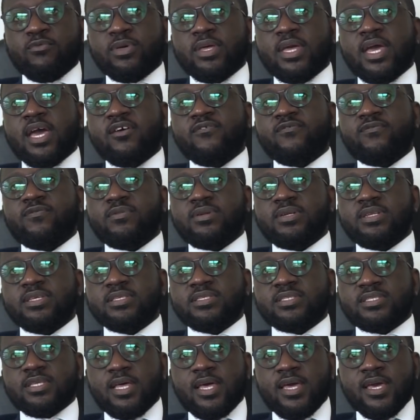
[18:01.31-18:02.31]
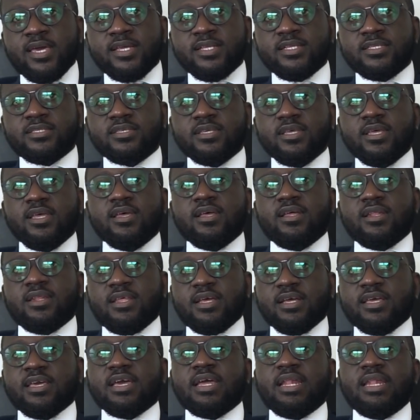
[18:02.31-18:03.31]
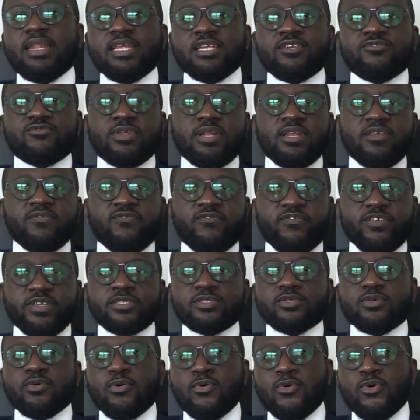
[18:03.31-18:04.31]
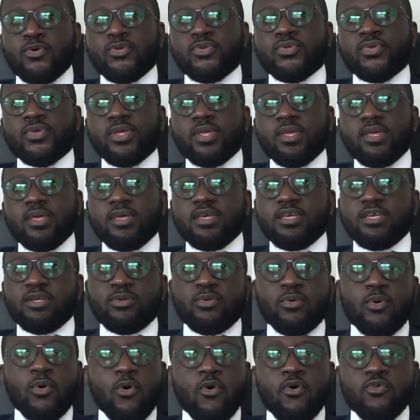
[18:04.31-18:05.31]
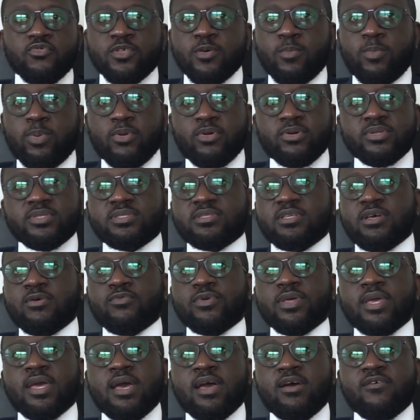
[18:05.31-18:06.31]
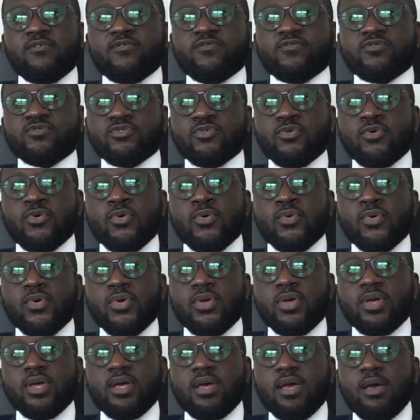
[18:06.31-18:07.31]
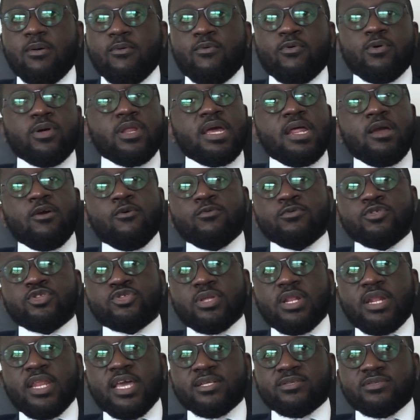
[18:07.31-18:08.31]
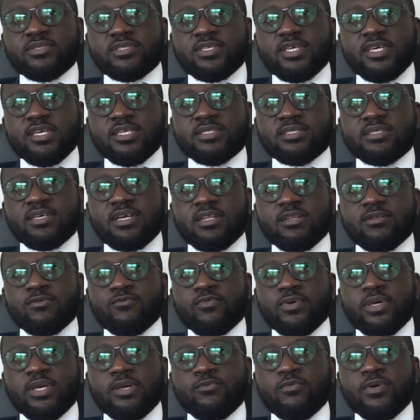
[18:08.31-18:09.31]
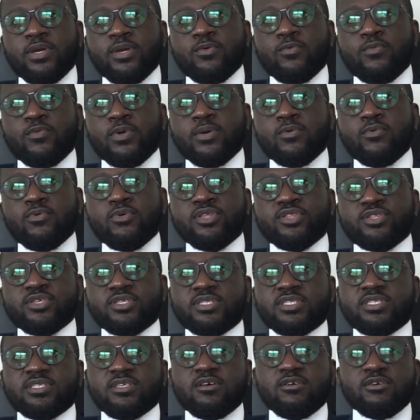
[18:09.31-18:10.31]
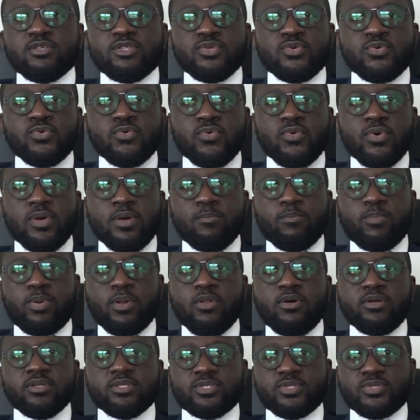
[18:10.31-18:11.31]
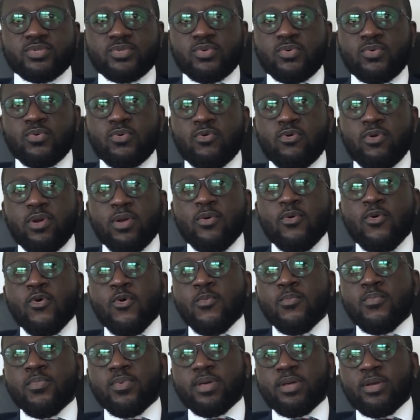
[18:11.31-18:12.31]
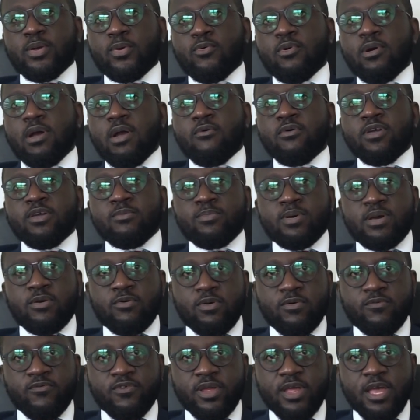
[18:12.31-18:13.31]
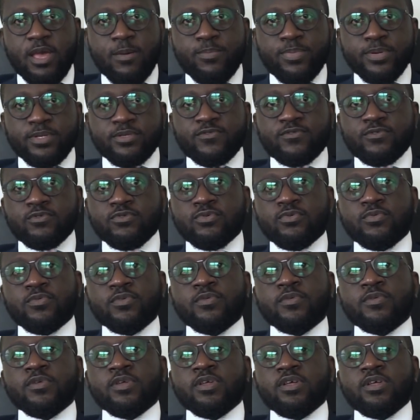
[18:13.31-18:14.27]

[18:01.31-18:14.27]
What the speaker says: we have designs that can literally fit on, all the plots that we have. So what I usually like to say is that we won't just sell you a plot or a home and go away, but we're very happy to